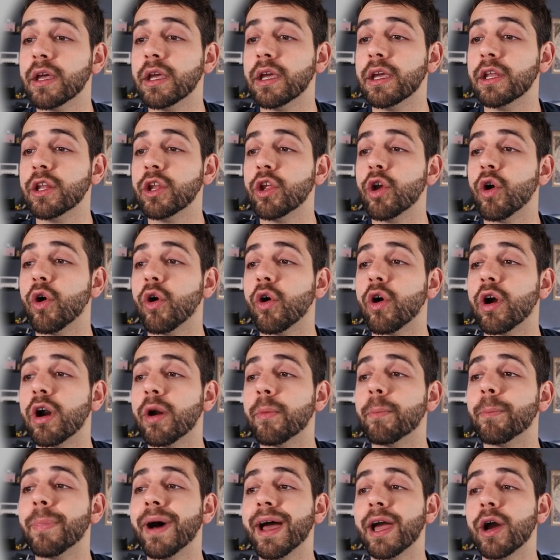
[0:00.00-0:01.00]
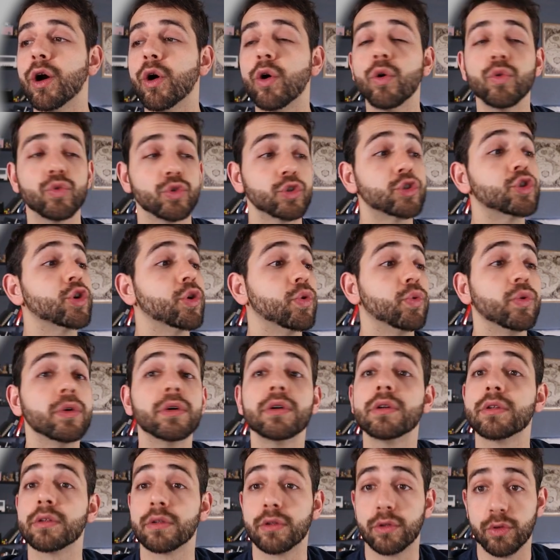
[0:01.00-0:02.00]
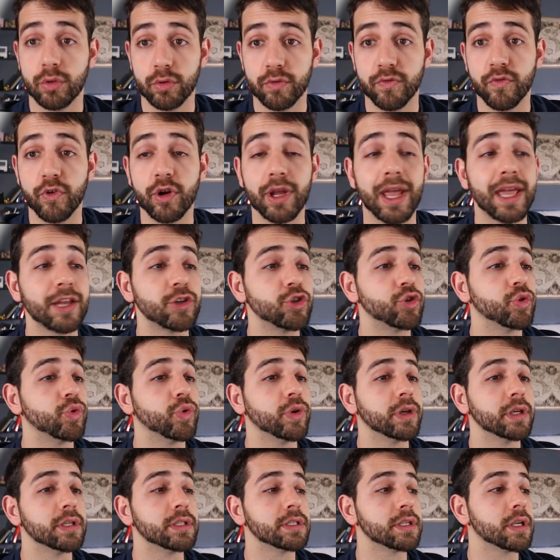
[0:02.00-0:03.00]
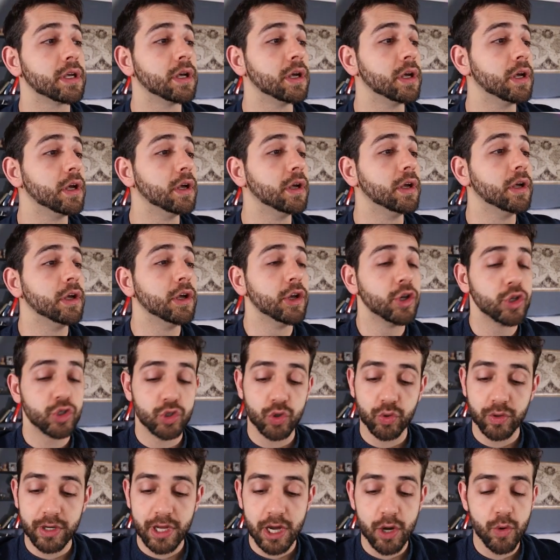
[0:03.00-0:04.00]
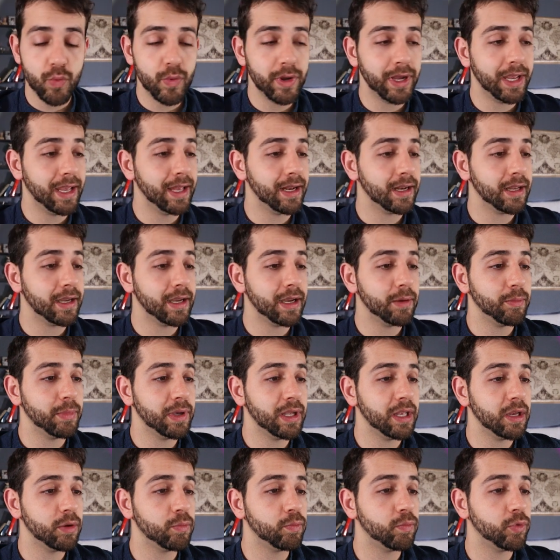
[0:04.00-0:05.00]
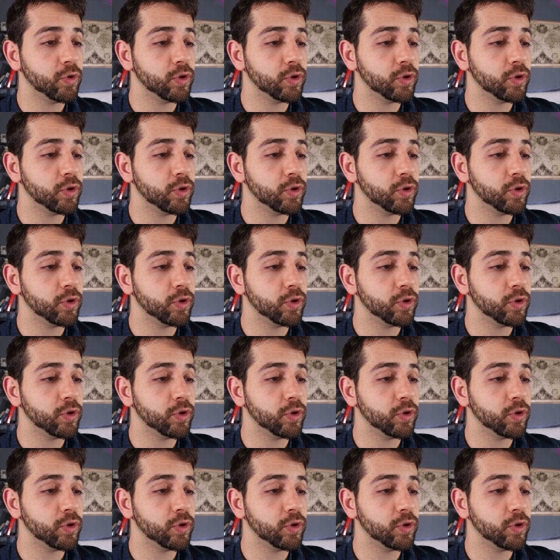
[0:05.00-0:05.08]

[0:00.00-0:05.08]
in your PiHole, so don't forget to do it. So now we can come here and